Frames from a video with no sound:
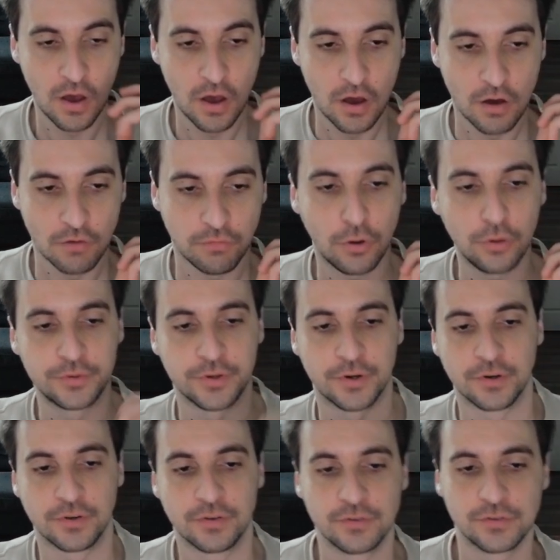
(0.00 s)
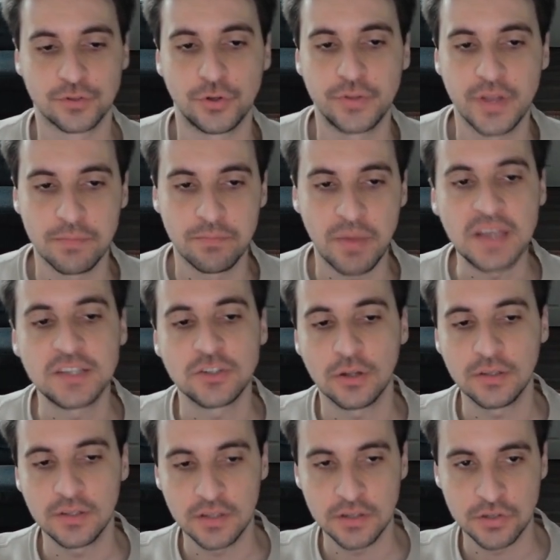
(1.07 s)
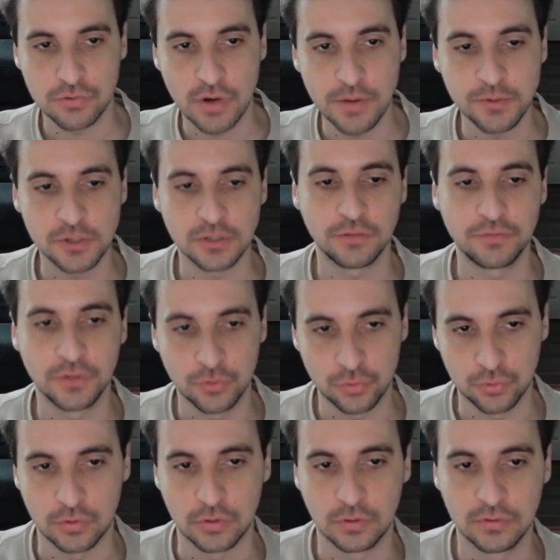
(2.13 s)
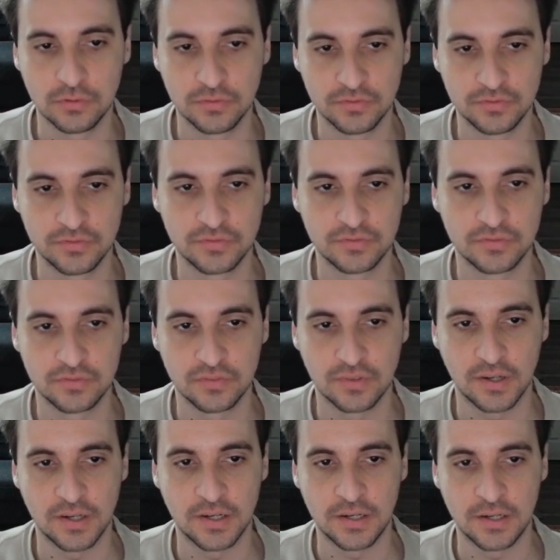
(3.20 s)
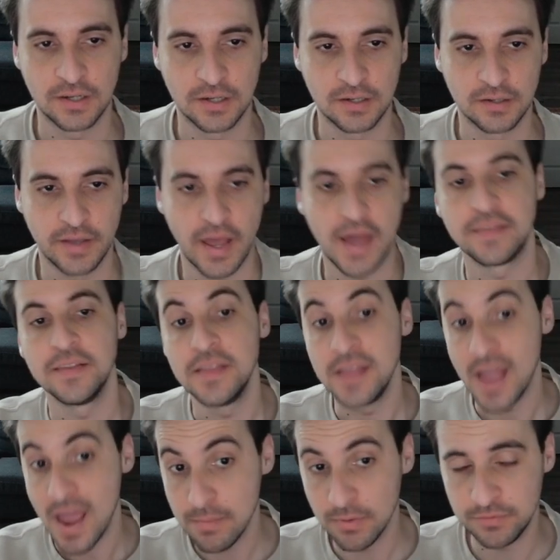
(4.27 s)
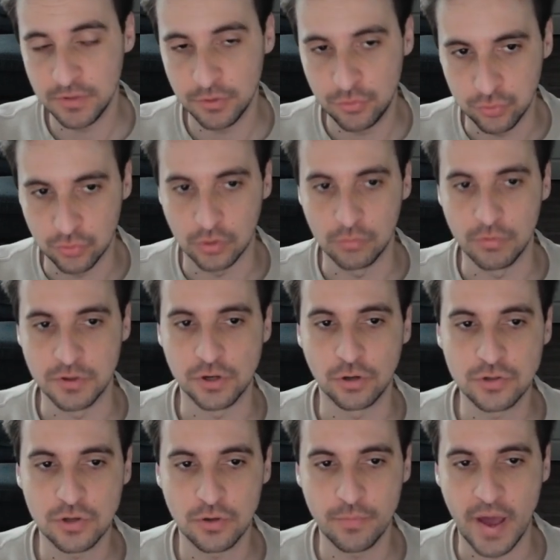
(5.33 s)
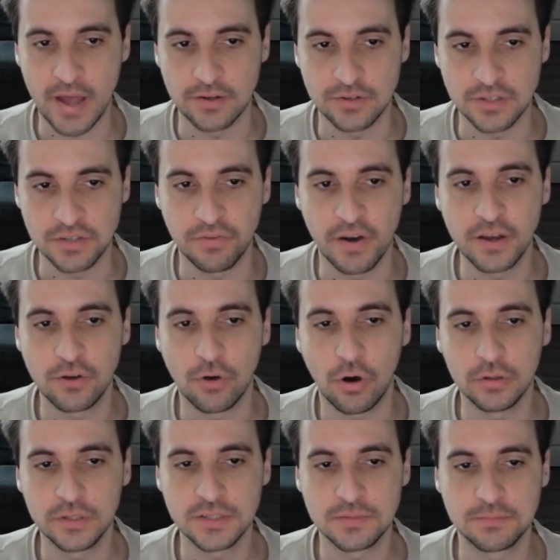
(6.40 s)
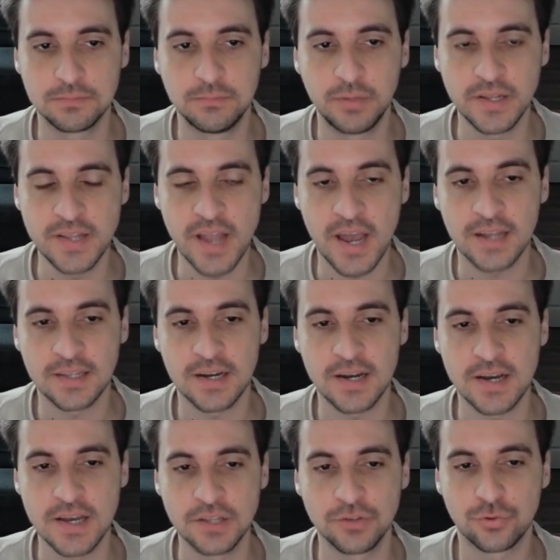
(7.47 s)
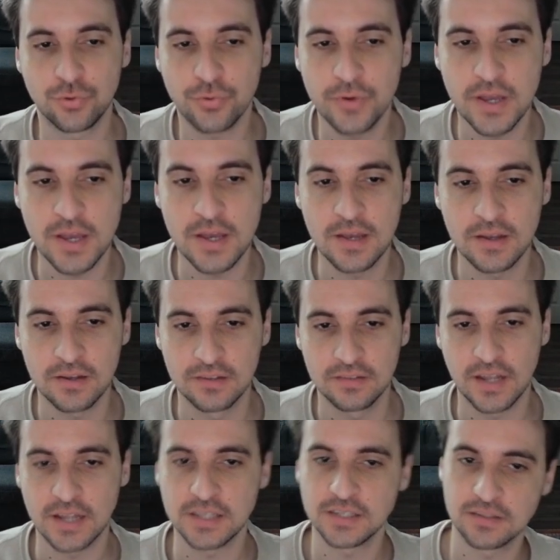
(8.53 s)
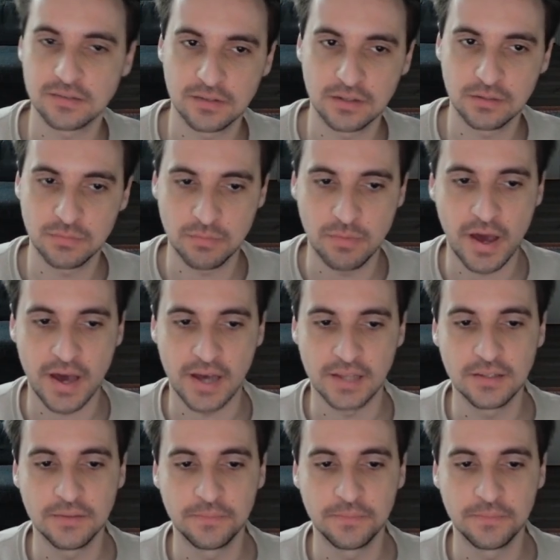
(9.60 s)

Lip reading: folder. So then based on the description of the tool and the name of the tool, which also matters, if I call this banana in tree, that's going to be bad.